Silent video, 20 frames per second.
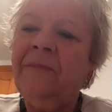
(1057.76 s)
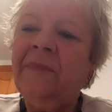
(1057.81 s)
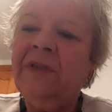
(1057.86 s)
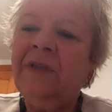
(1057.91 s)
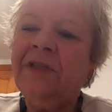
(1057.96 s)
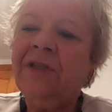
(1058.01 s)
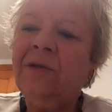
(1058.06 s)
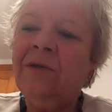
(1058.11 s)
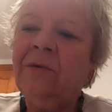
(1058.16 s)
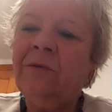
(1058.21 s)

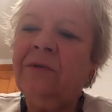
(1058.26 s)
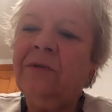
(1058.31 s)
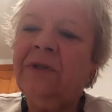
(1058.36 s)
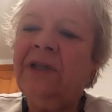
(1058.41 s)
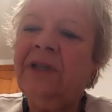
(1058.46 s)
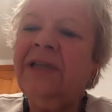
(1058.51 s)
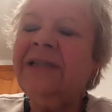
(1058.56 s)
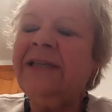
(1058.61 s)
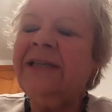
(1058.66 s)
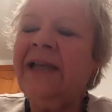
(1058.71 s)
So
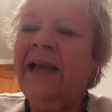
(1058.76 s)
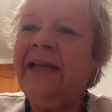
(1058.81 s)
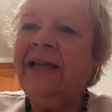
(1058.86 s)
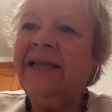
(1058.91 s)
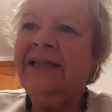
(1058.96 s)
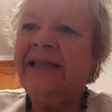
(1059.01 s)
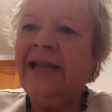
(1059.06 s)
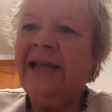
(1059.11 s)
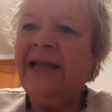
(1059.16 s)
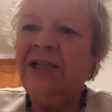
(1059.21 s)
these 9
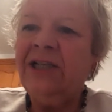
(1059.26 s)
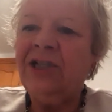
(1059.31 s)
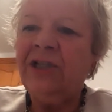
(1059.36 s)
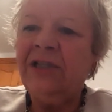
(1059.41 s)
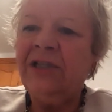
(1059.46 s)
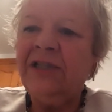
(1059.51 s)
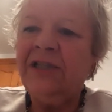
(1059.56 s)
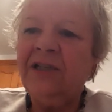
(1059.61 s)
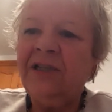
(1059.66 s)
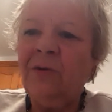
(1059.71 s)

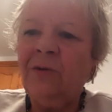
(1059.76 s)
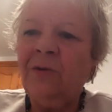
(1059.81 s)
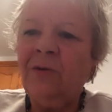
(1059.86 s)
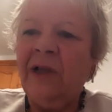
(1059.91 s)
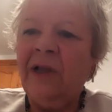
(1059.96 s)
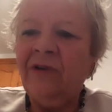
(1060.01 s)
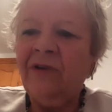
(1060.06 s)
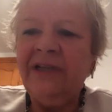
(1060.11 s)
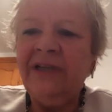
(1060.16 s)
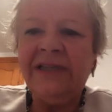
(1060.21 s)
intelligences are
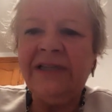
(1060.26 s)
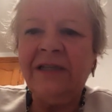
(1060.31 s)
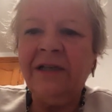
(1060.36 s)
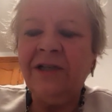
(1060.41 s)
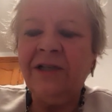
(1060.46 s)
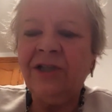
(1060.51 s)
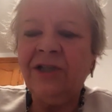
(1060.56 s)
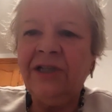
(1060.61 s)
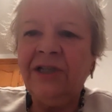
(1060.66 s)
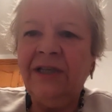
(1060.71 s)
well
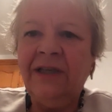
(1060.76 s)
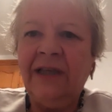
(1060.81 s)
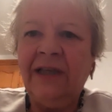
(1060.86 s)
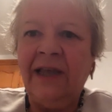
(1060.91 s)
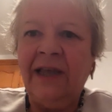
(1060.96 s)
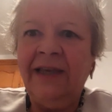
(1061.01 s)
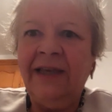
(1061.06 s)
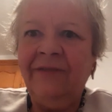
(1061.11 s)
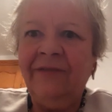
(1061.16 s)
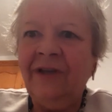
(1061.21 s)
researched.
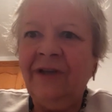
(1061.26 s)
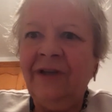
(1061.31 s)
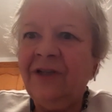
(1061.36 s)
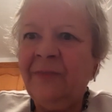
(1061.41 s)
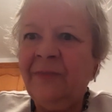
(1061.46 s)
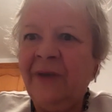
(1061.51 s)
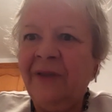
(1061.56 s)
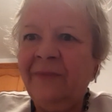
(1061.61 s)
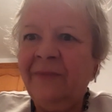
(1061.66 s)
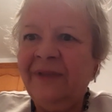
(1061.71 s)
I even learned
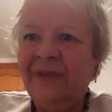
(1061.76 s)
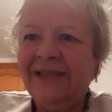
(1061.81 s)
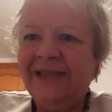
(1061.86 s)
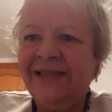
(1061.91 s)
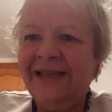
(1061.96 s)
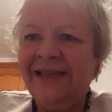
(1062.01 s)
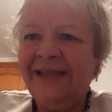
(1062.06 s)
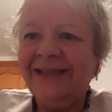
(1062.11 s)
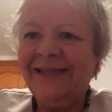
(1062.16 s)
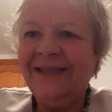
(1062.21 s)
about them in the
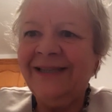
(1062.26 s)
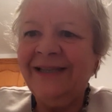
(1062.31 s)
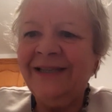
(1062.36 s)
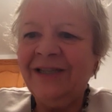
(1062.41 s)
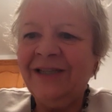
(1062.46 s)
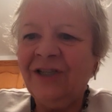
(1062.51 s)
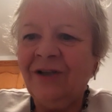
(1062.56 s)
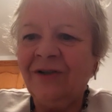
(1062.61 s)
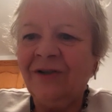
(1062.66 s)
60s,